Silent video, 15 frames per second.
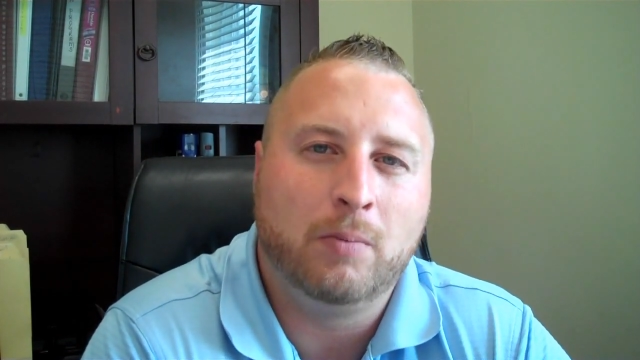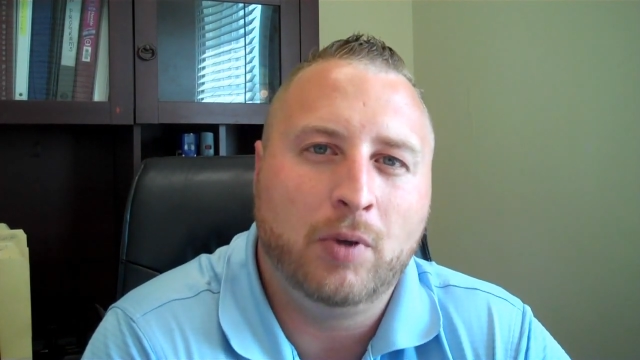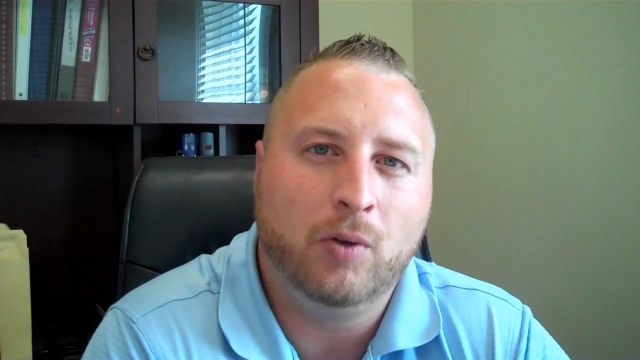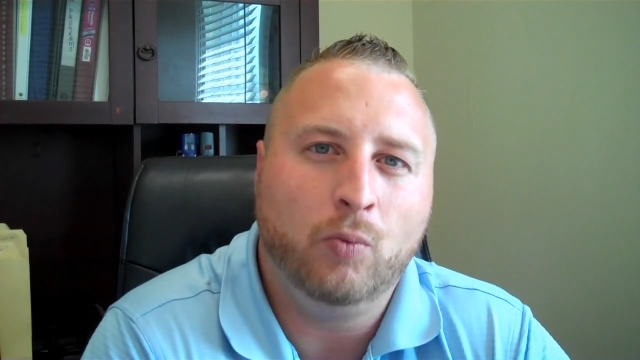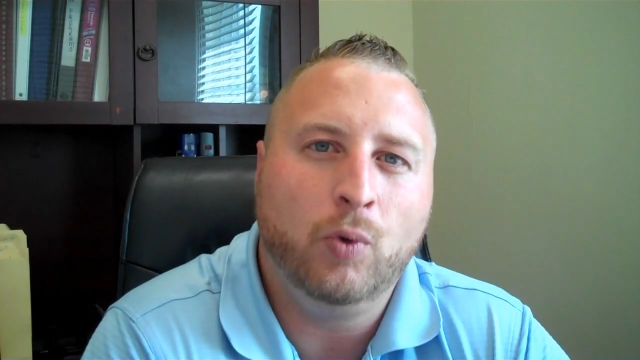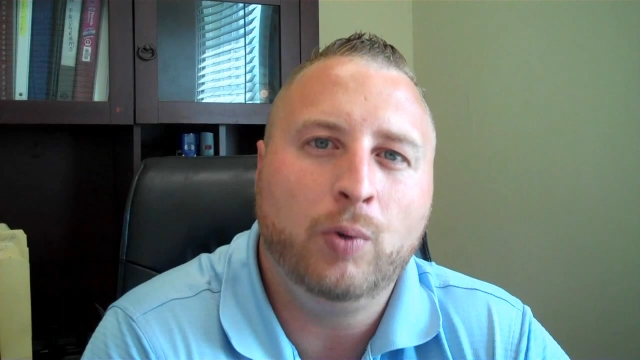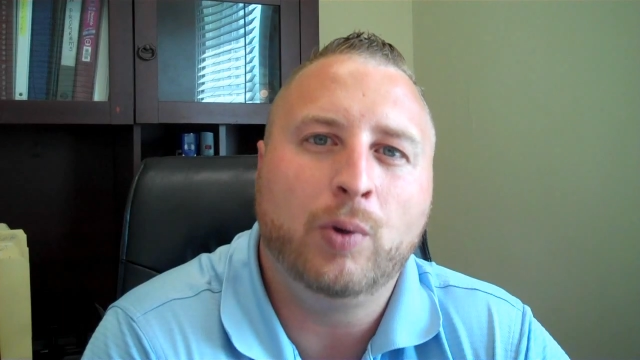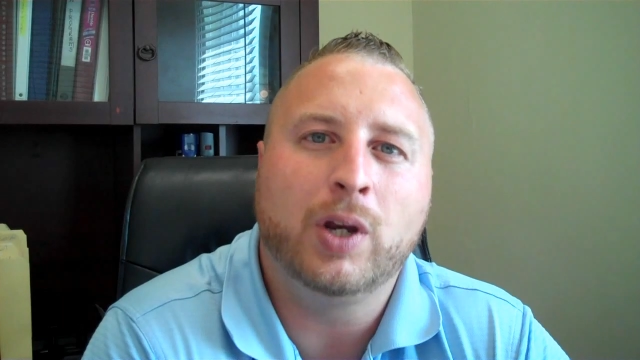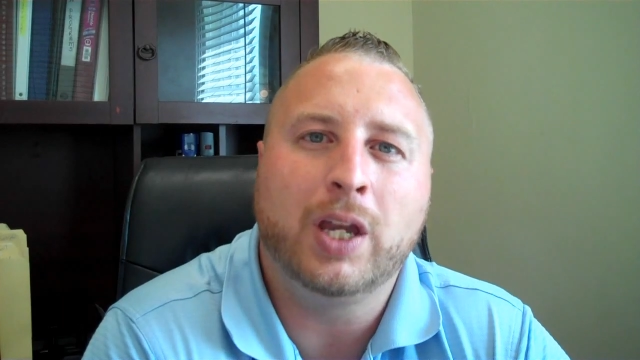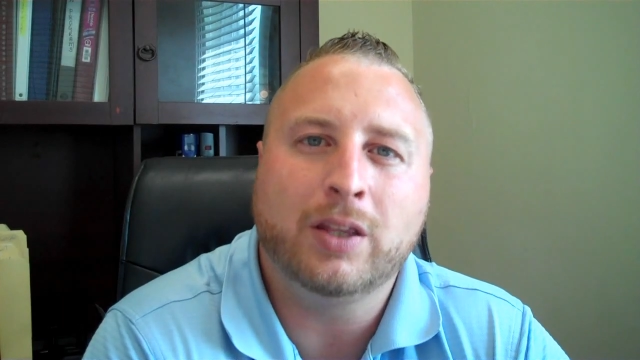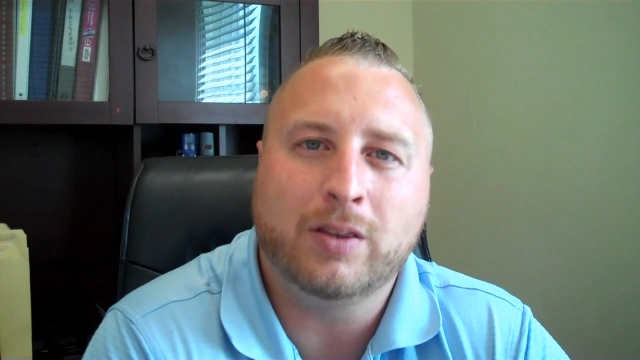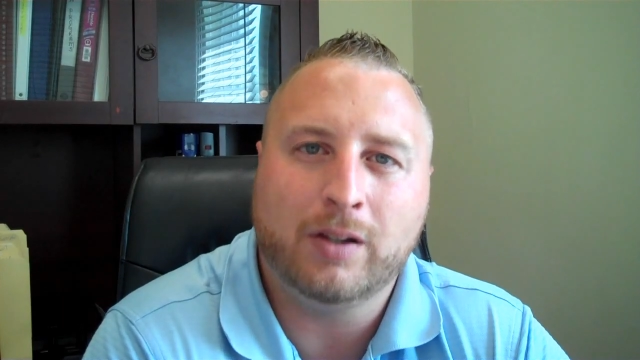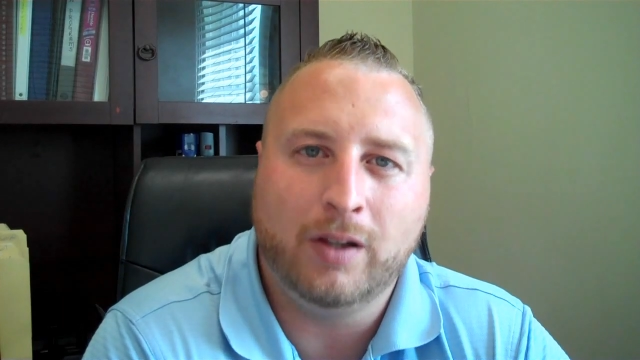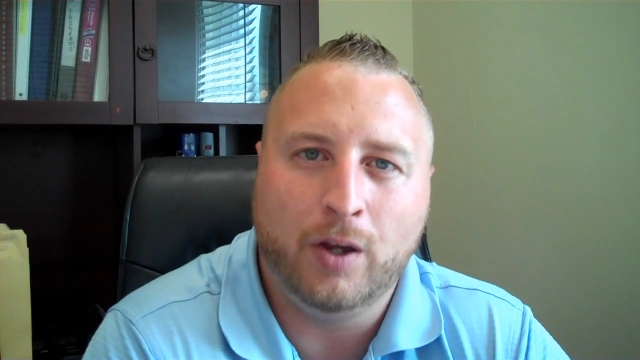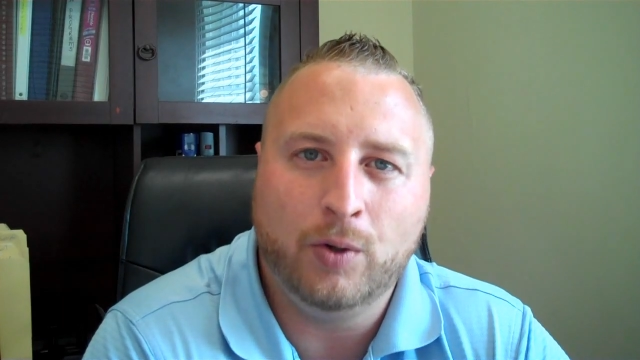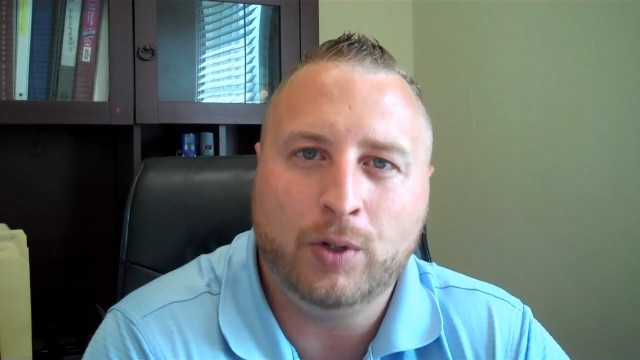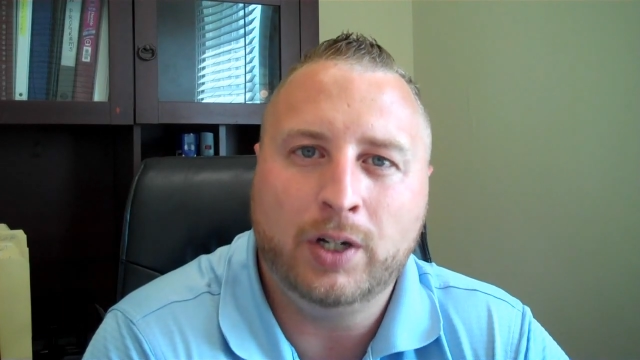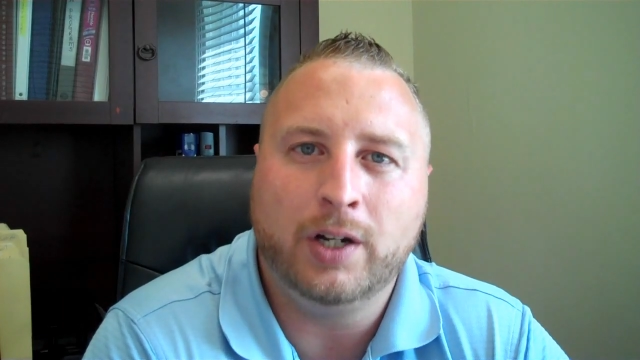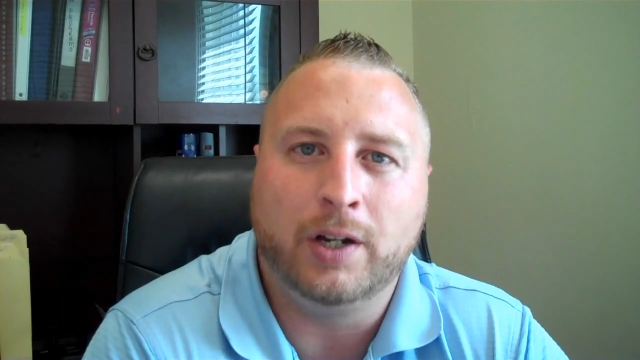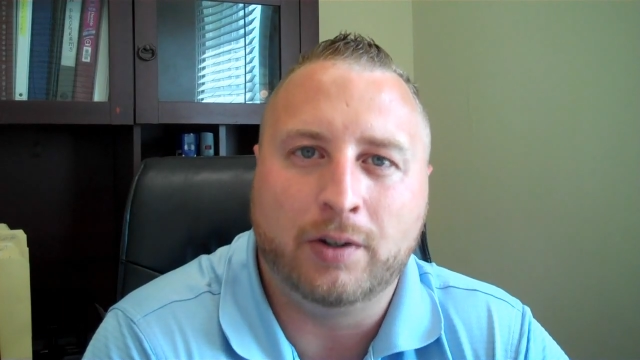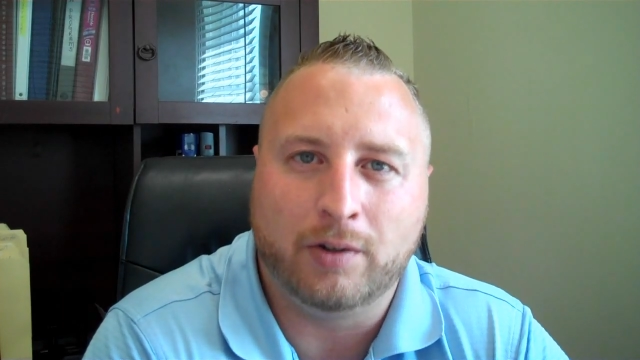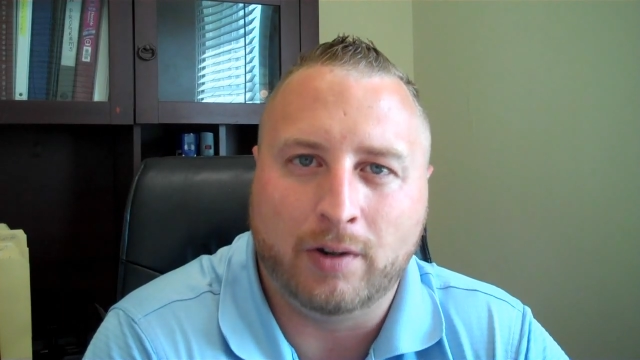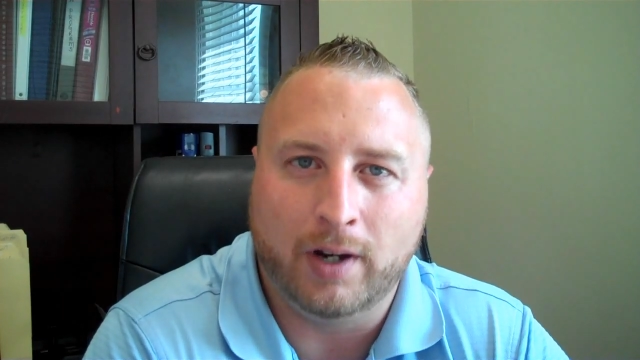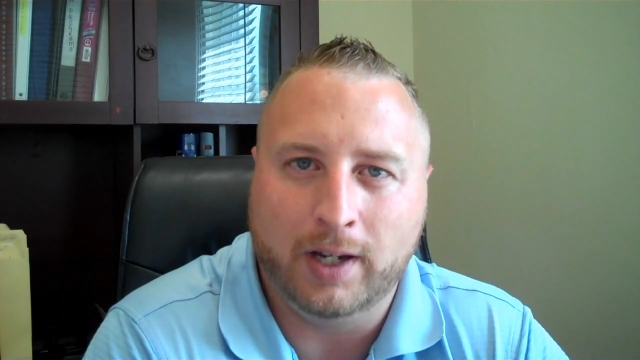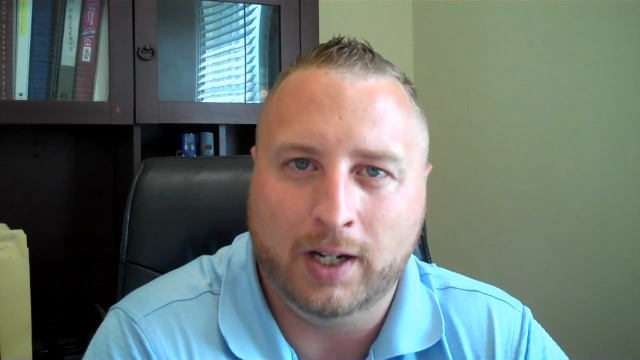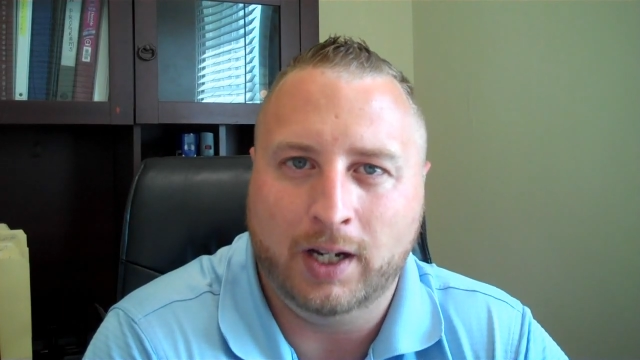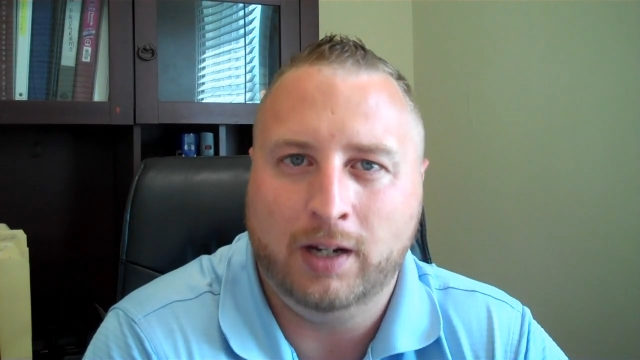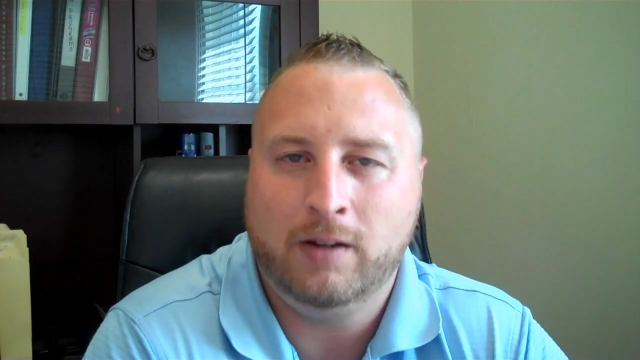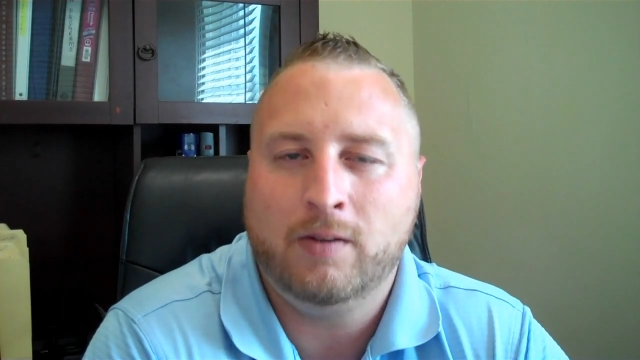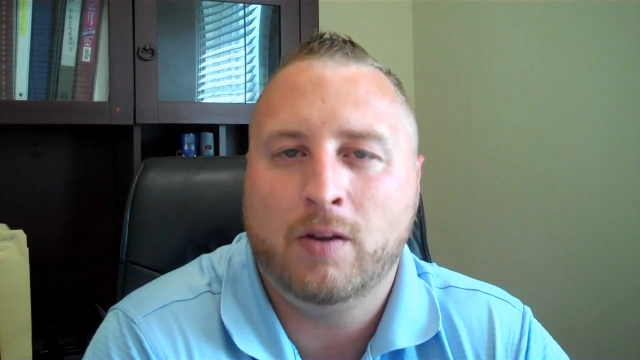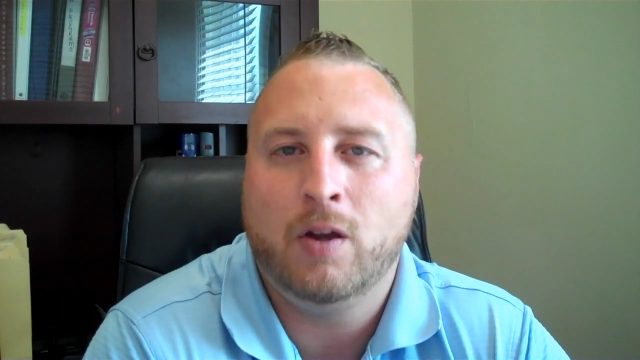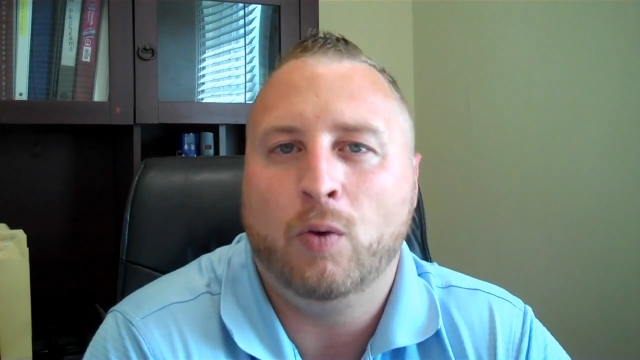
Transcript: but we will get the loan in underwriting.